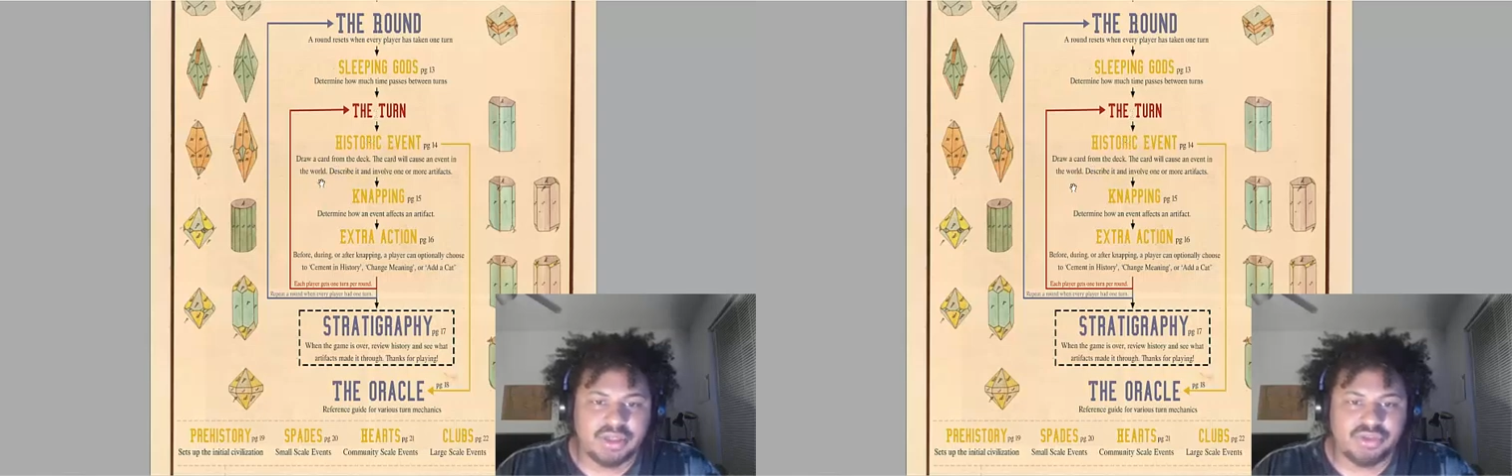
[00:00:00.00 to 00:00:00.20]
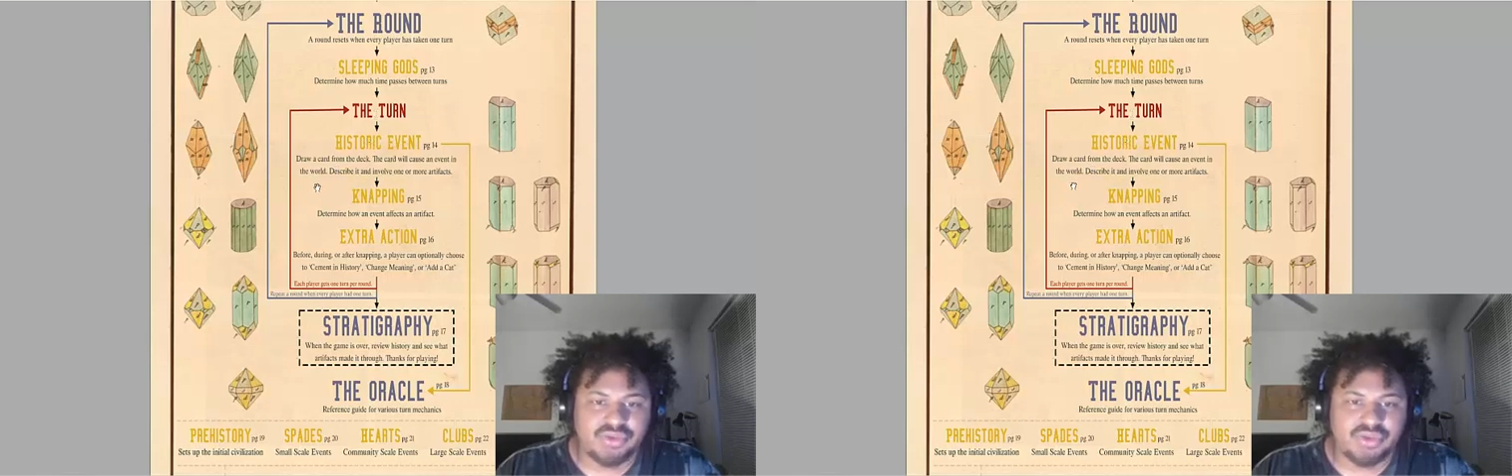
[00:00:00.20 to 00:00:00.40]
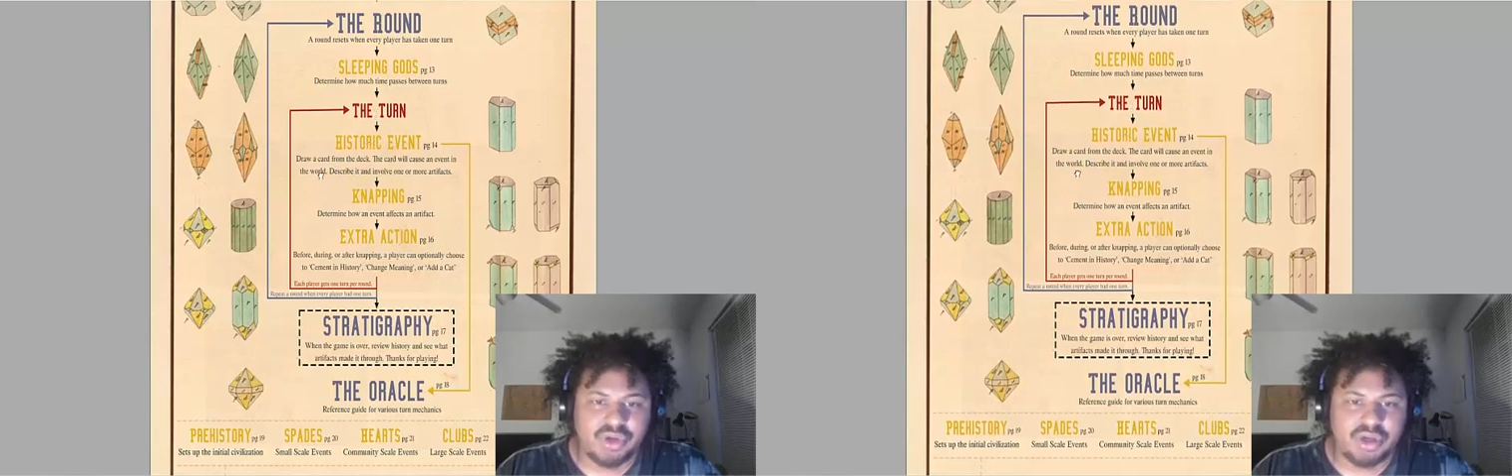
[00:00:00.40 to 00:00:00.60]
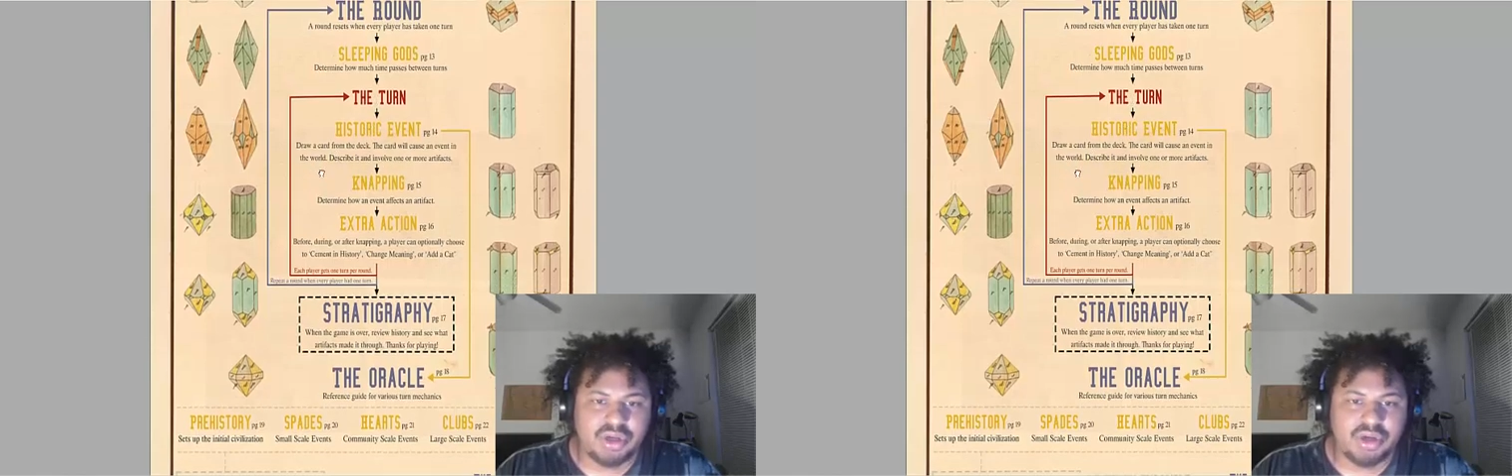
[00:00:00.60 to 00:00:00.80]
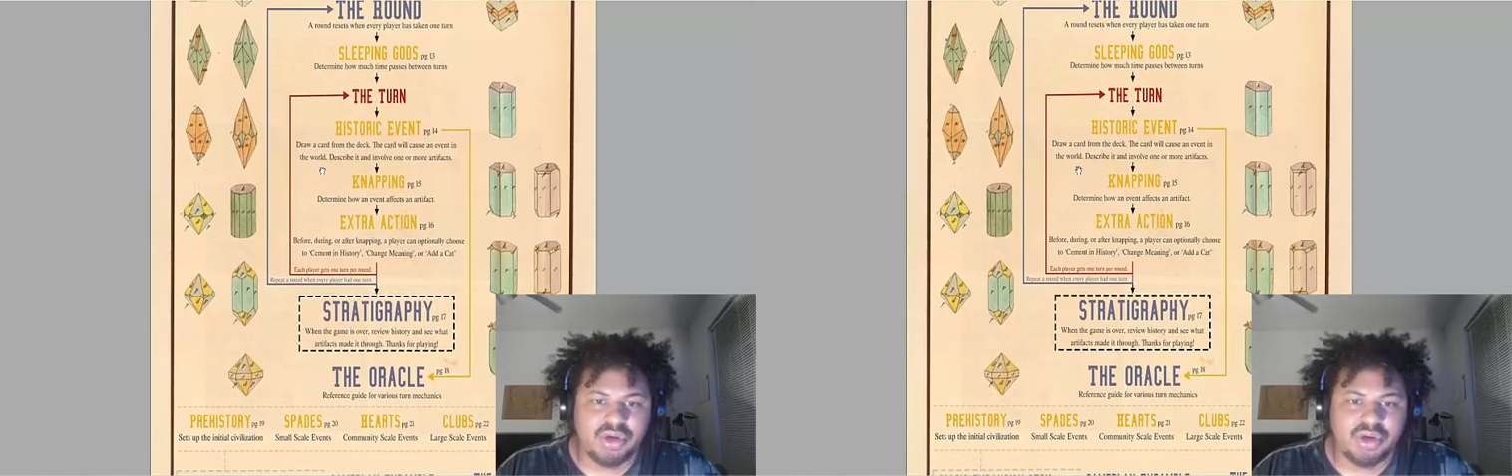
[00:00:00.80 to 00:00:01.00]
It says
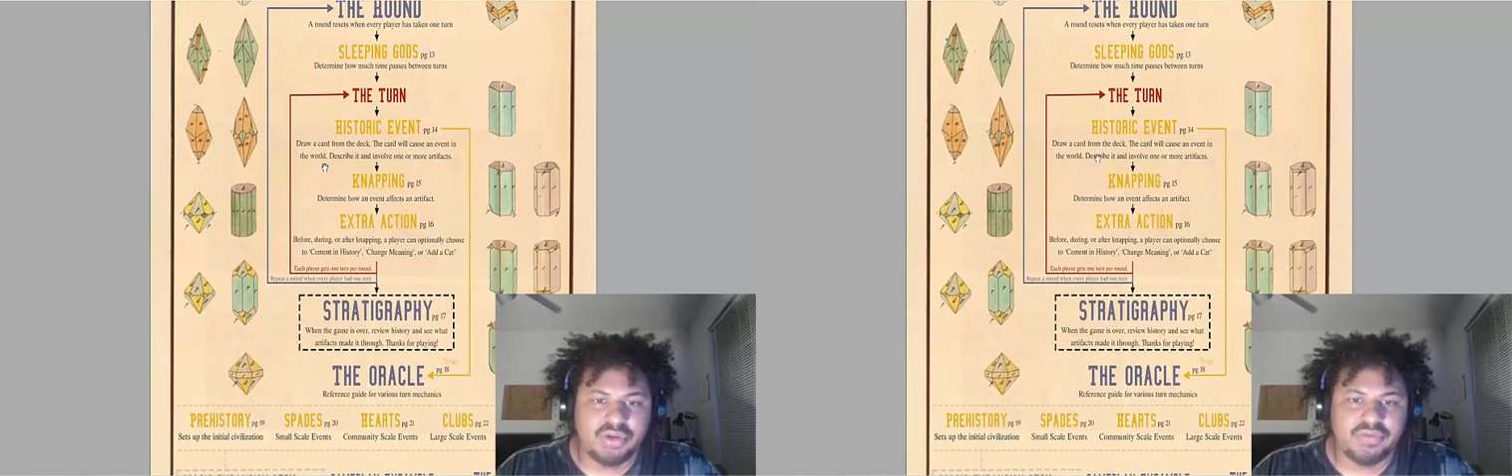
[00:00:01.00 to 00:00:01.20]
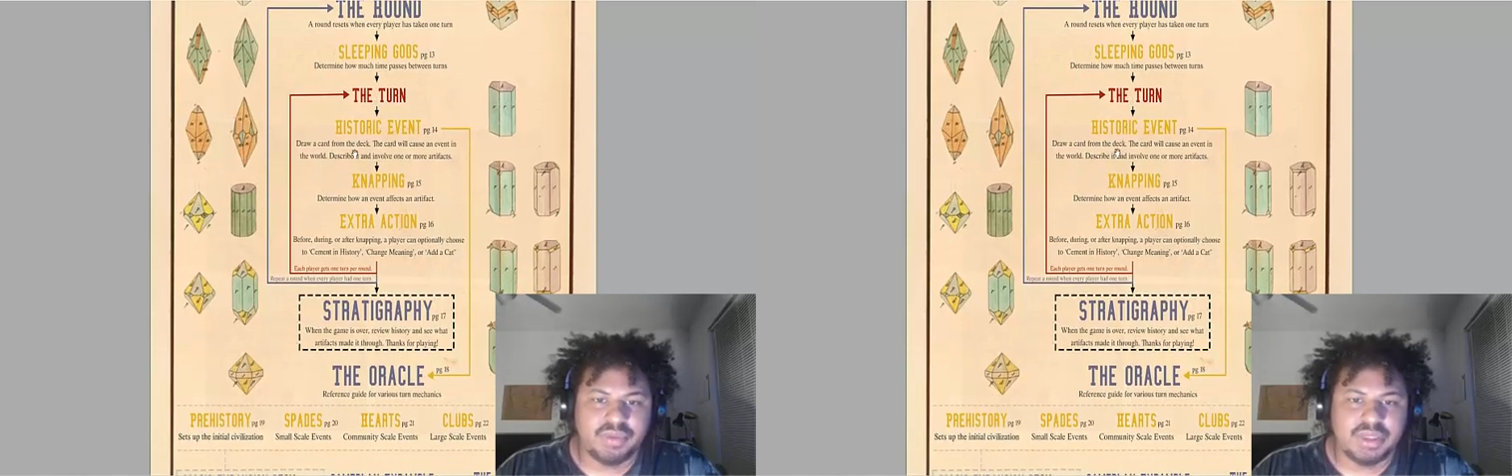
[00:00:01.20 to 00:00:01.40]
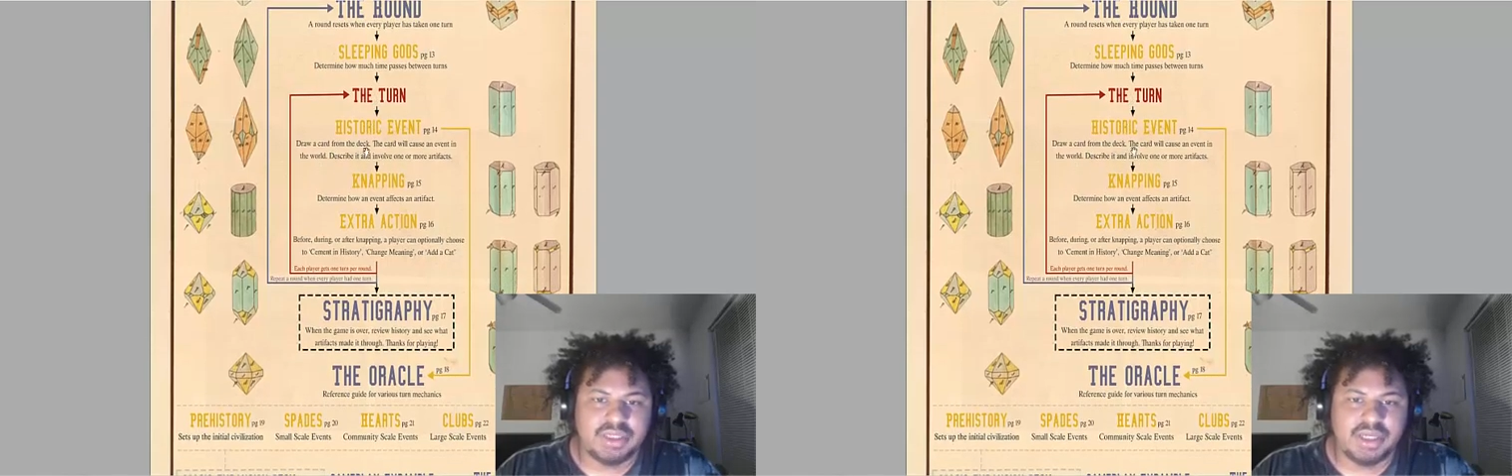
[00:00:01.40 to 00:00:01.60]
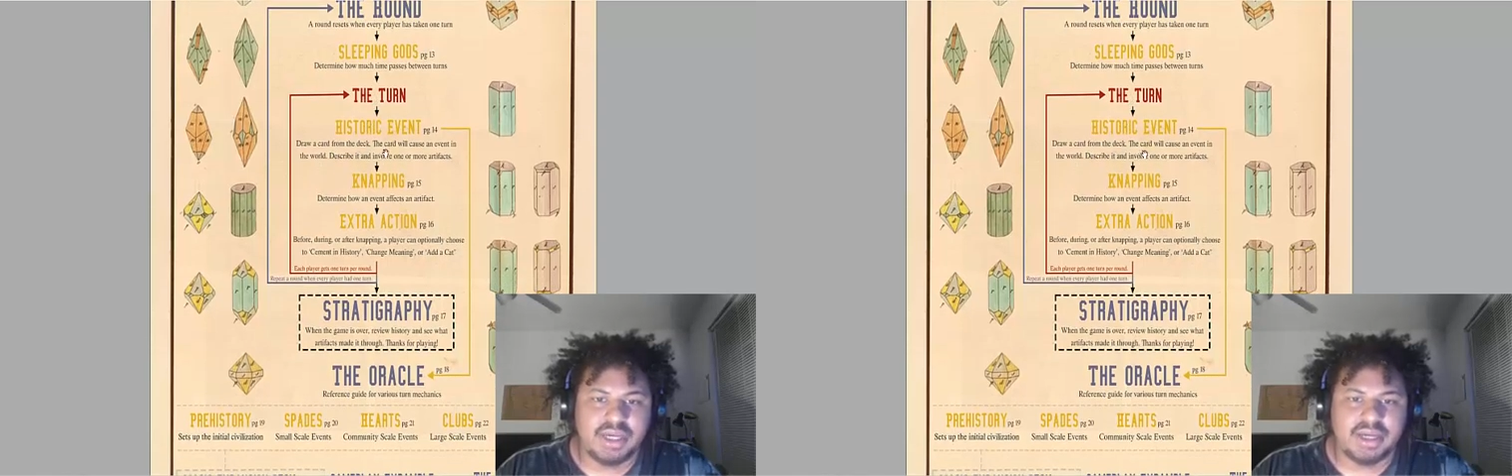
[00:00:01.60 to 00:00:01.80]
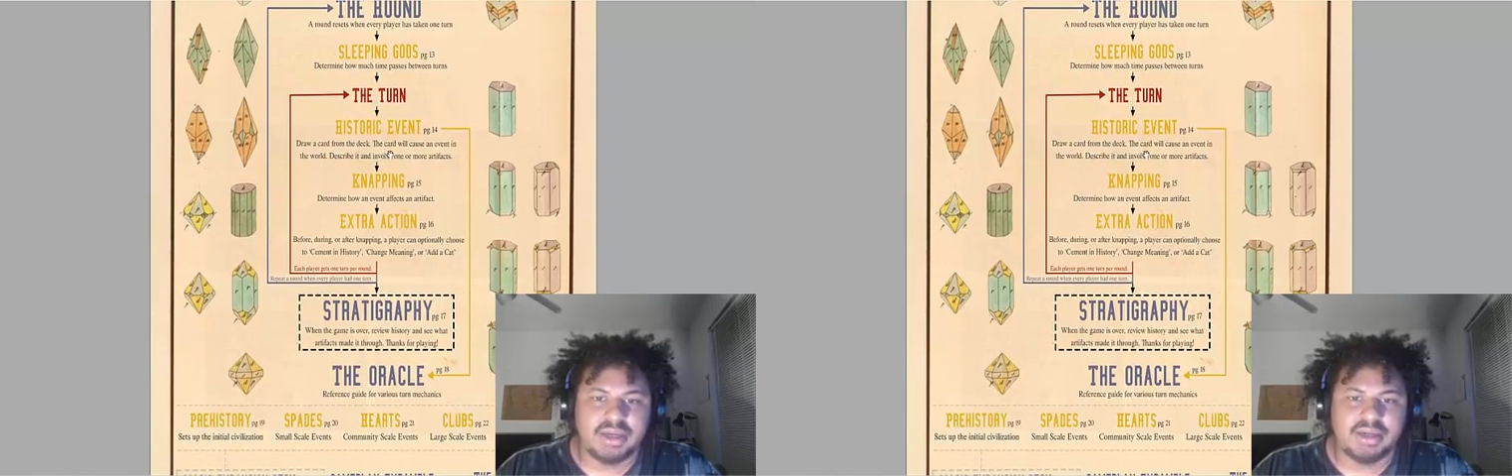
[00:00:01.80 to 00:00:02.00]
draw a card from the
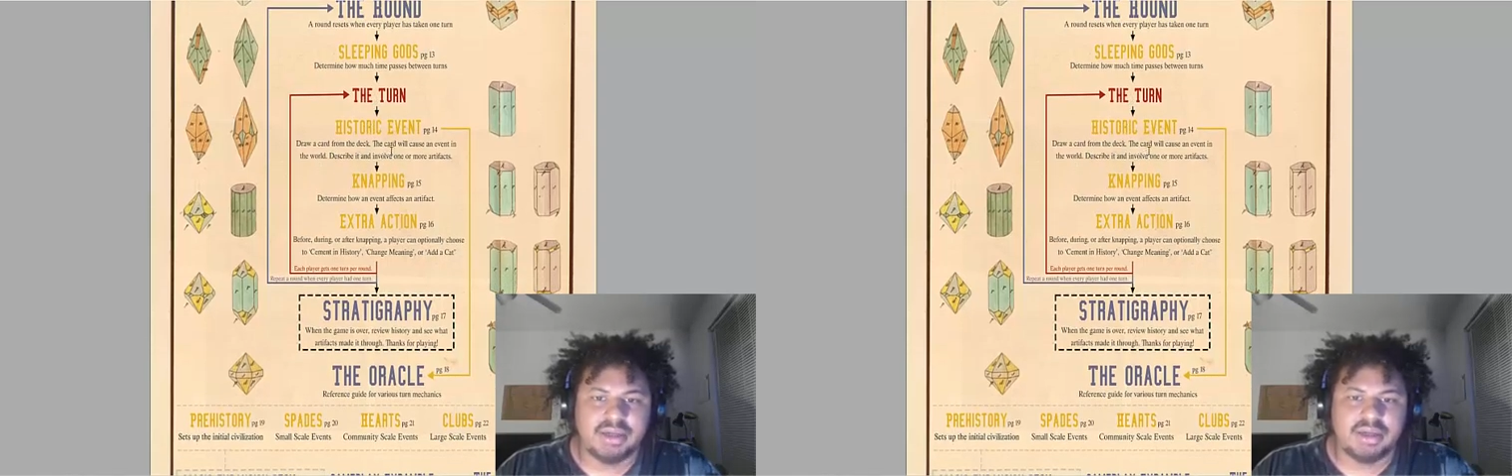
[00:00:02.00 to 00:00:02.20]
deck.